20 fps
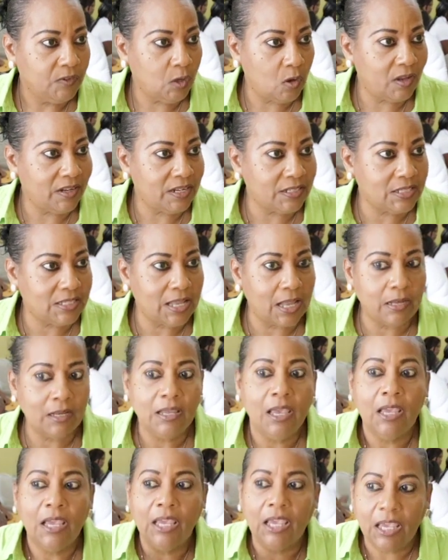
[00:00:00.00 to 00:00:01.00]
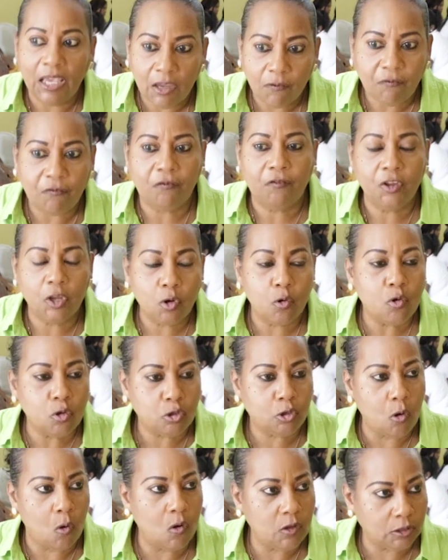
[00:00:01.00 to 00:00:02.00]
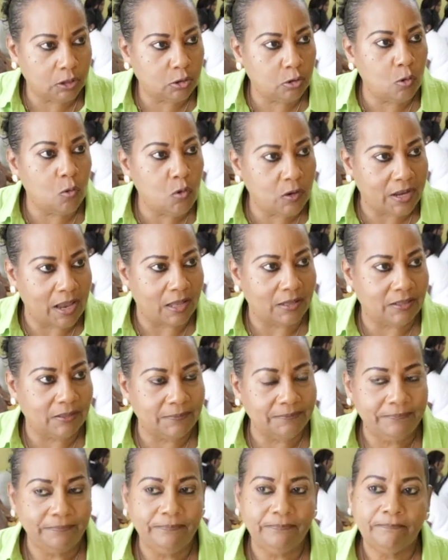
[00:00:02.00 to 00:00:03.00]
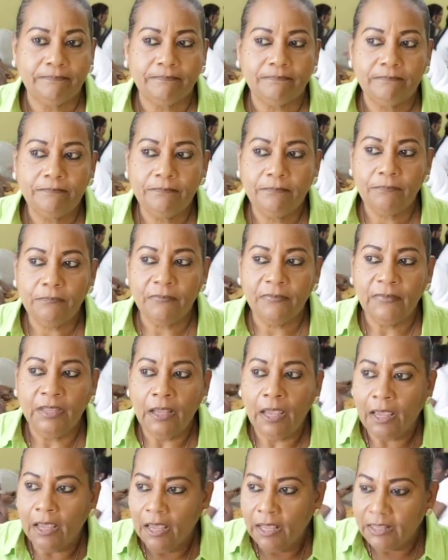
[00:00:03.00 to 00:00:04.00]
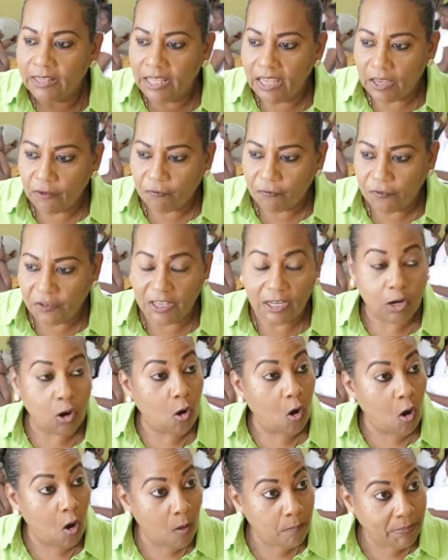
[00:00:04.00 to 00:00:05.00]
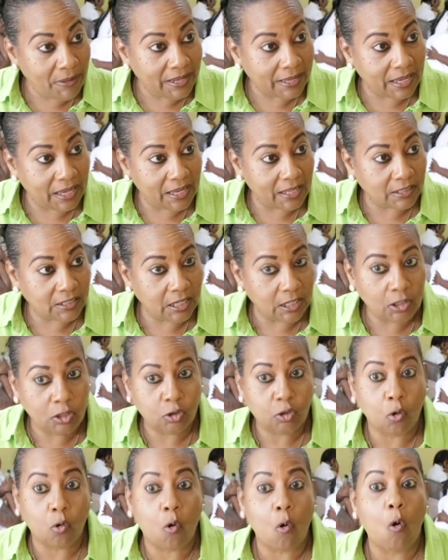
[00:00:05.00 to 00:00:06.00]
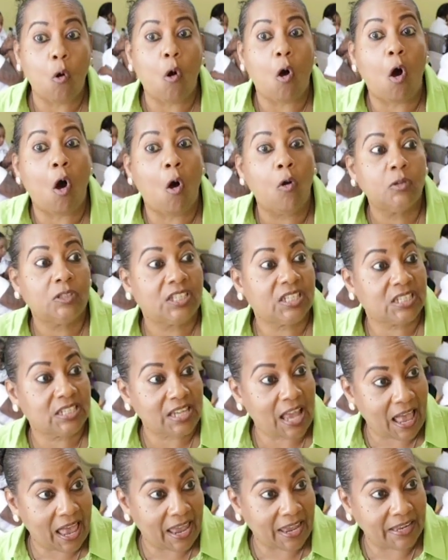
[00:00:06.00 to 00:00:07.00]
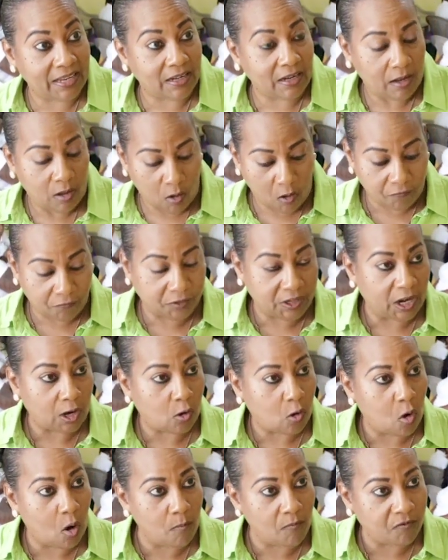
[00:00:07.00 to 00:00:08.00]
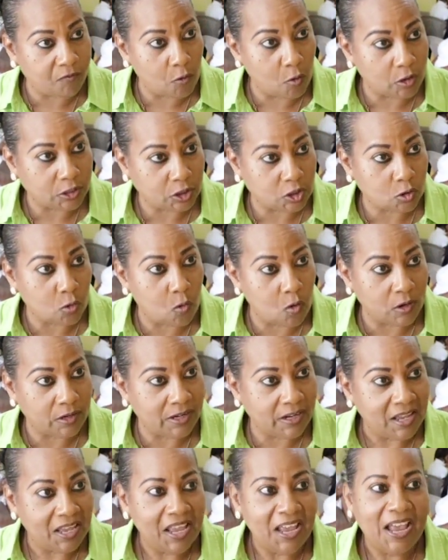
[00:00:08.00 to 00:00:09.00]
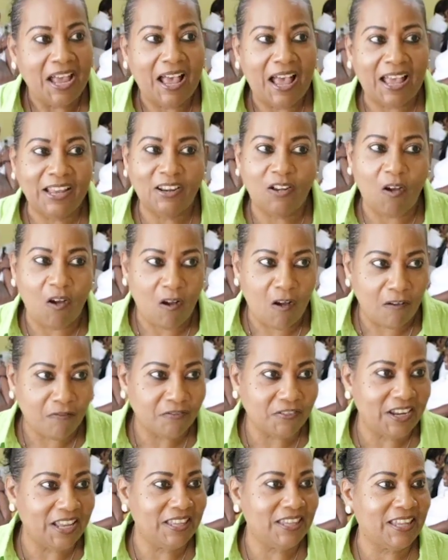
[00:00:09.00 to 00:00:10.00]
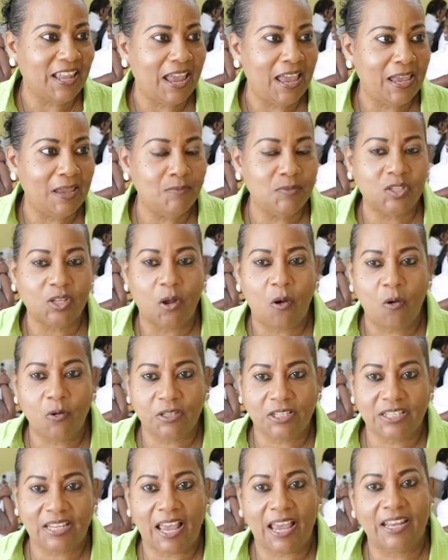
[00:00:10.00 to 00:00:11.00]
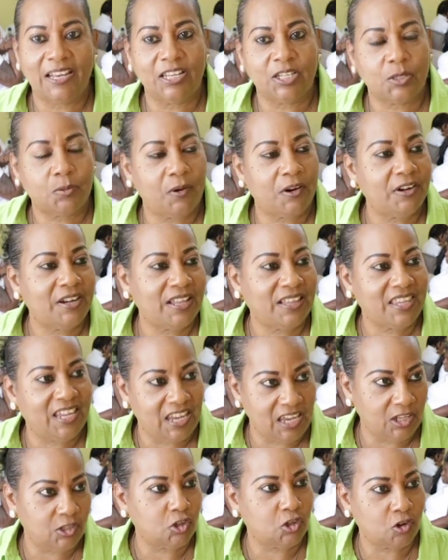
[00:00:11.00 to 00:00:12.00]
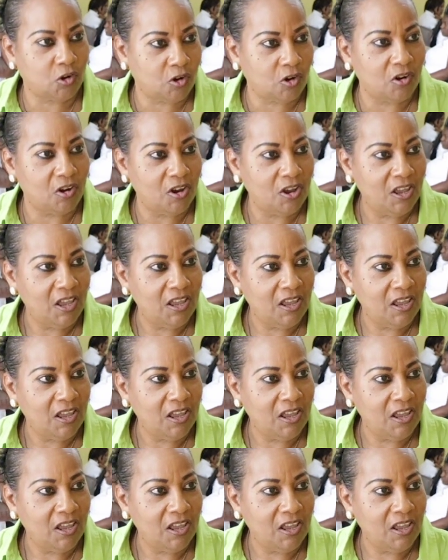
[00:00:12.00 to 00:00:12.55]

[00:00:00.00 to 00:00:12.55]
You understand? If you don't do that, they feel obligated to go outside of their comfort zone. And oftentimes, outside is where the danger